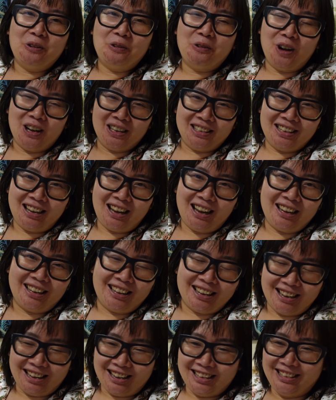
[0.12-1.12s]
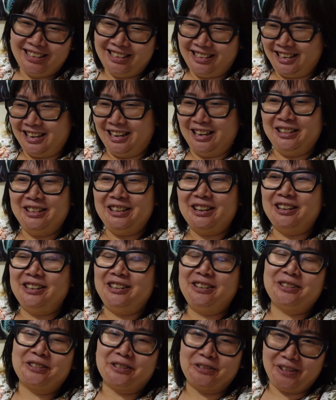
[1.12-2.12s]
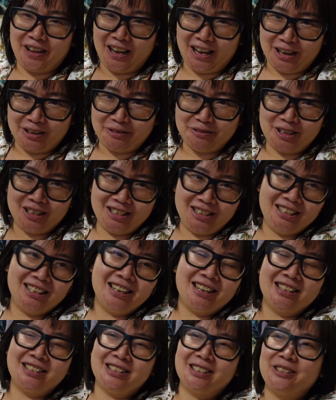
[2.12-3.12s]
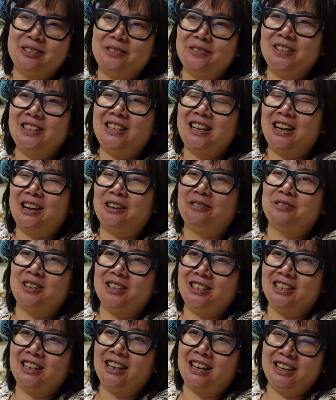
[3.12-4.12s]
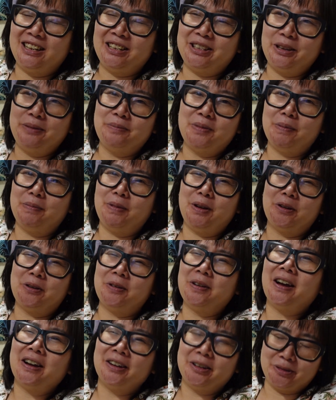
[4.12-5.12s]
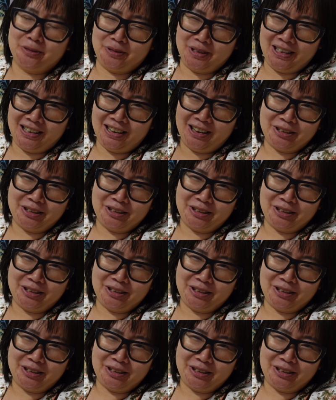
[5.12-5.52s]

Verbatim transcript: what I can't stand the idea of hand washing isn't so much hand washing anything but my own underwear.